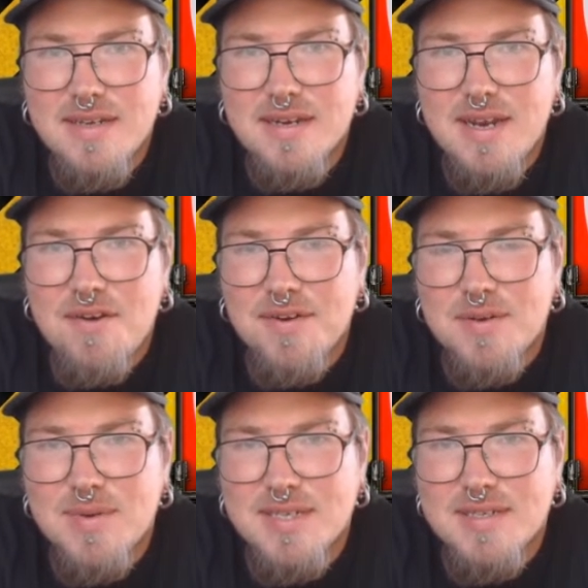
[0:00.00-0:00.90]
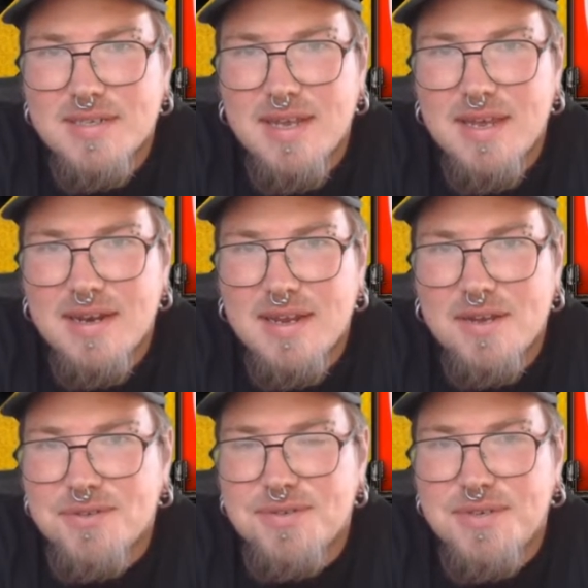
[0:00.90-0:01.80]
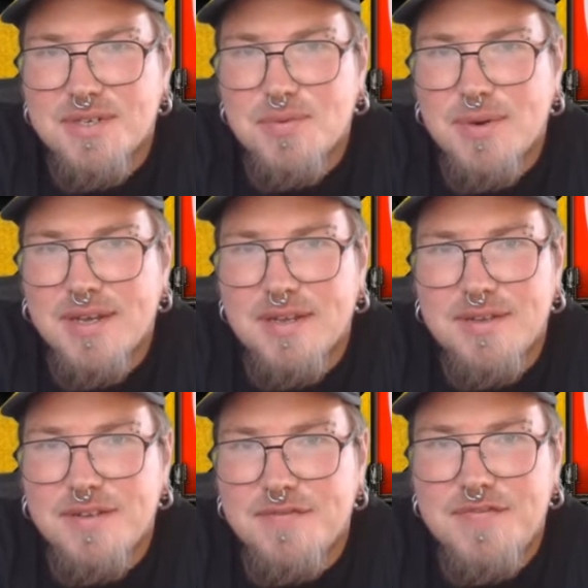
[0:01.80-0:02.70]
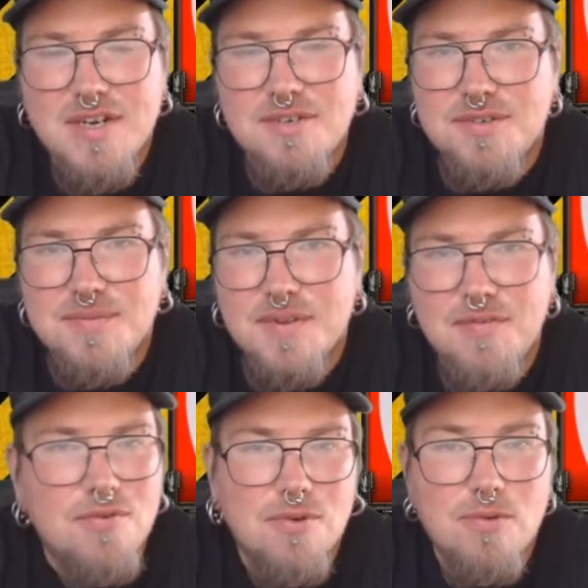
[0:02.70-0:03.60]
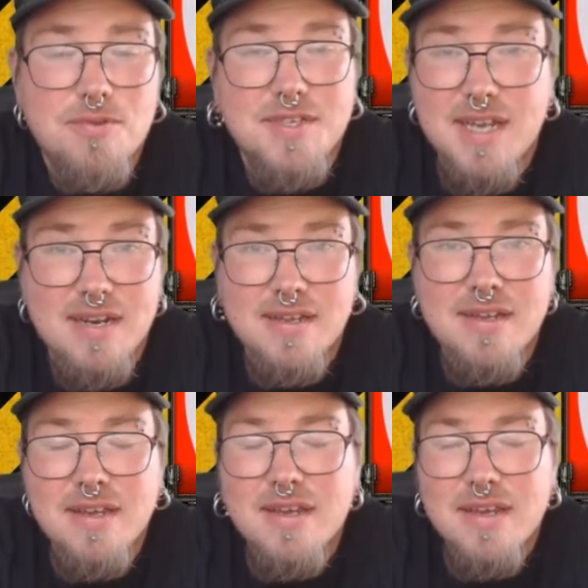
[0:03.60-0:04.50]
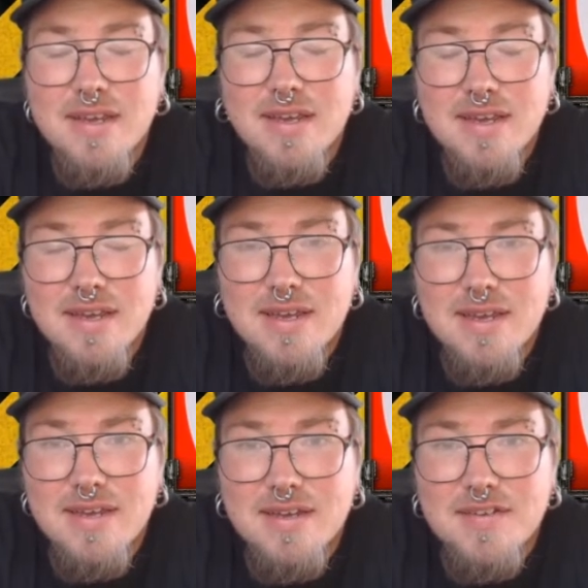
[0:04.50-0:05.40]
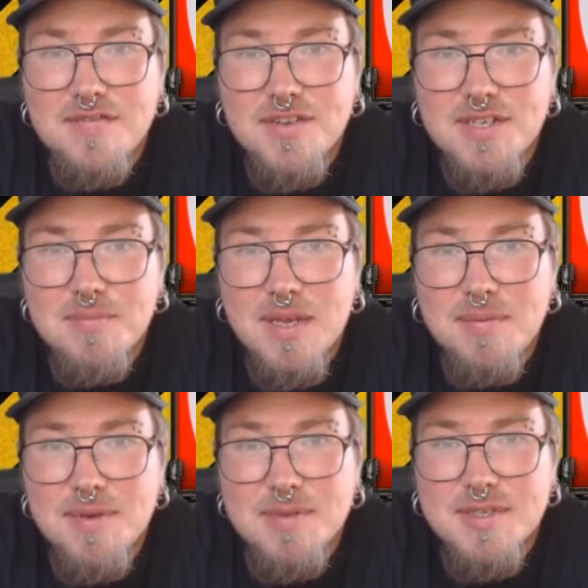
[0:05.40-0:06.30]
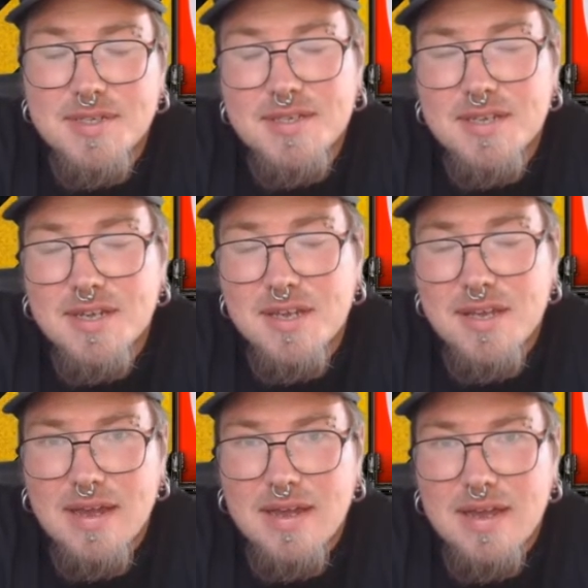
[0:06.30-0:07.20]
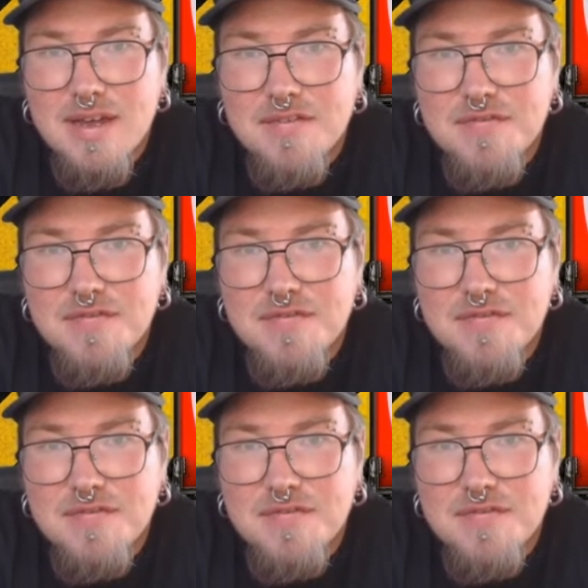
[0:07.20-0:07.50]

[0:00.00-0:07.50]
Errant Quest, and I also just want to finish the whole set for display purposes. I have